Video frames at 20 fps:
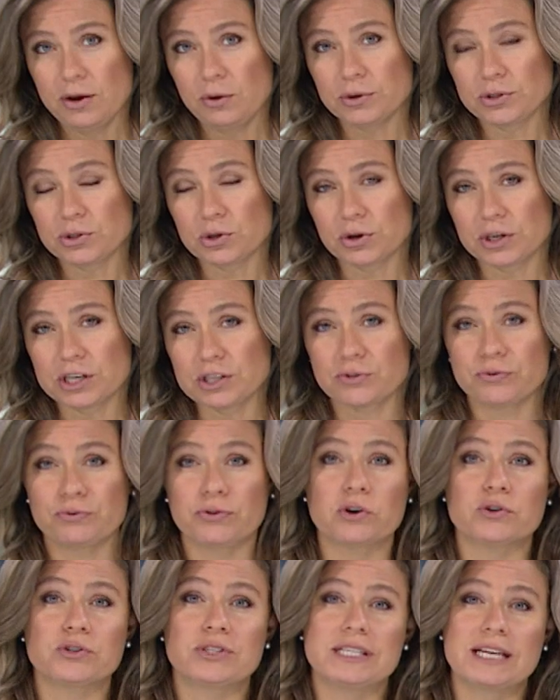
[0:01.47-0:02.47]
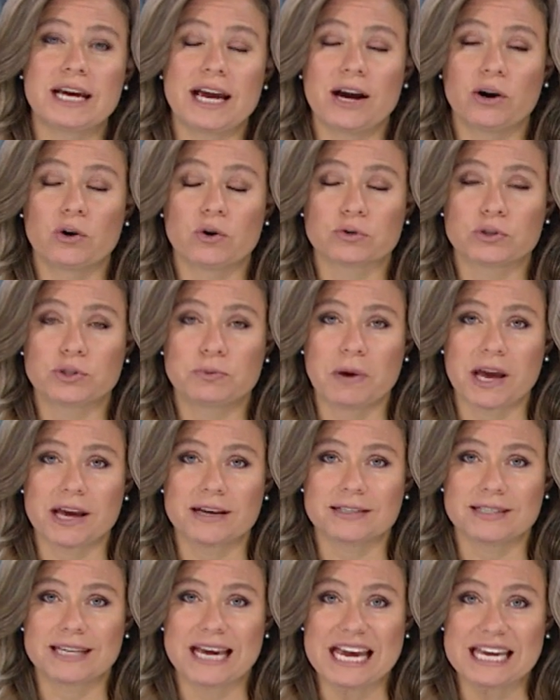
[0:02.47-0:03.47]
Well, Turkey's first
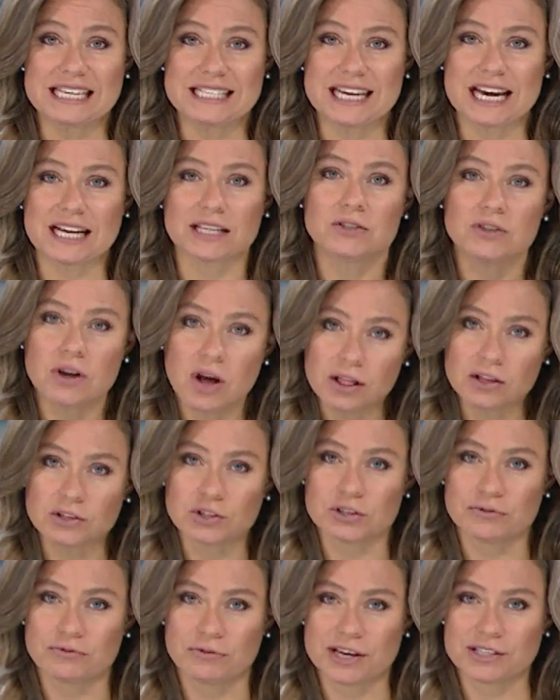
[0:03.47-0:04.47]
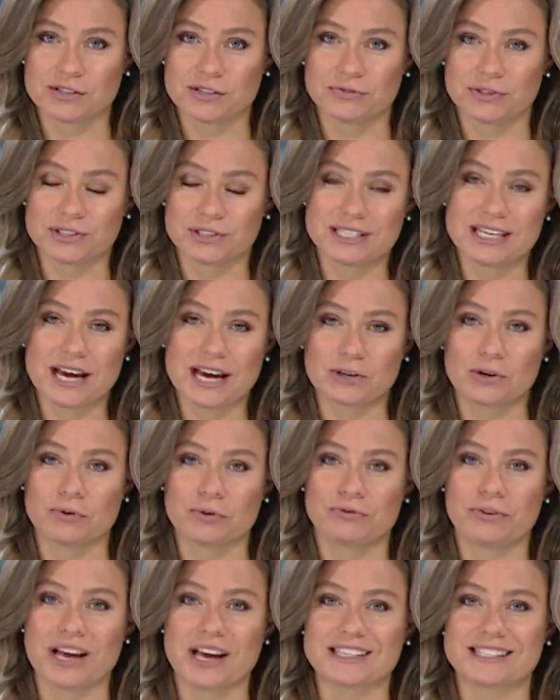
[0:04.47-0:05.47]
aerospace and technology festival,
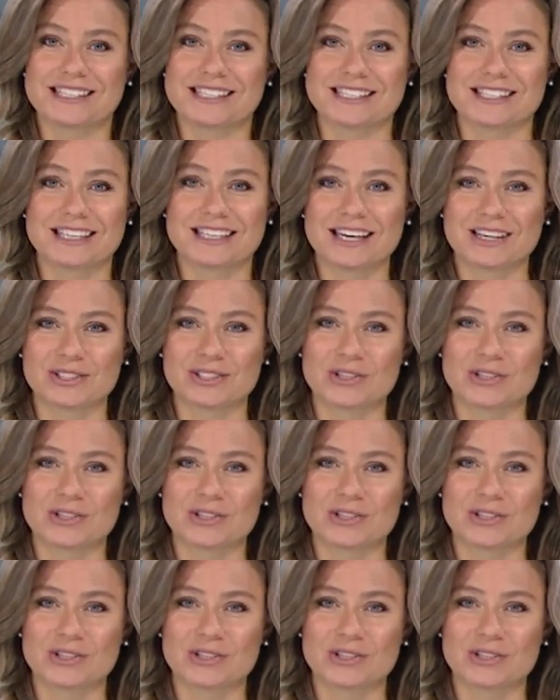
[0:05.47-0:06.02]
Teknofest, has kicked